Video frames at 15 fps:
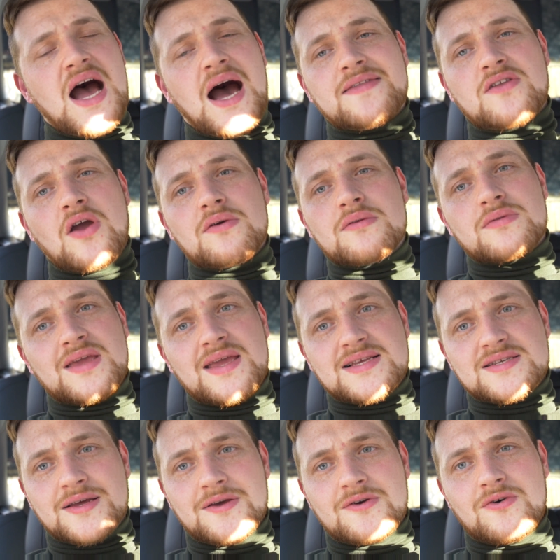I don't think
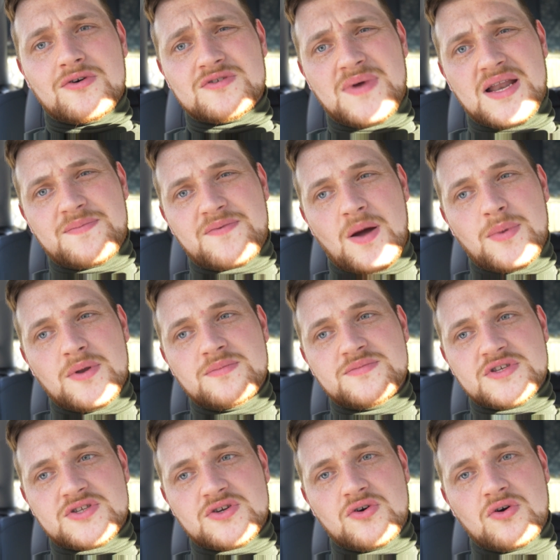it's going to cause many
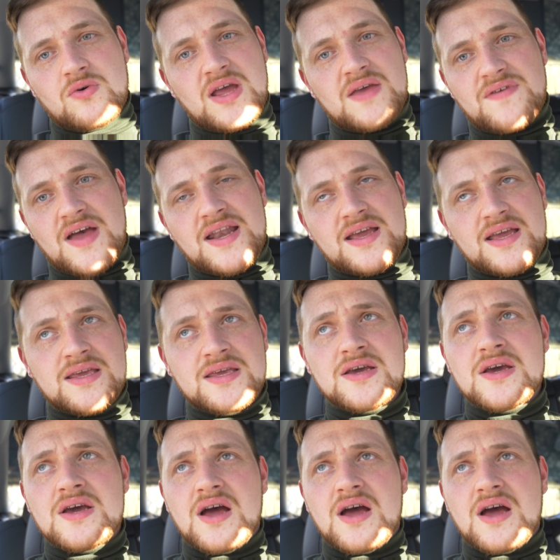problems at all, if any.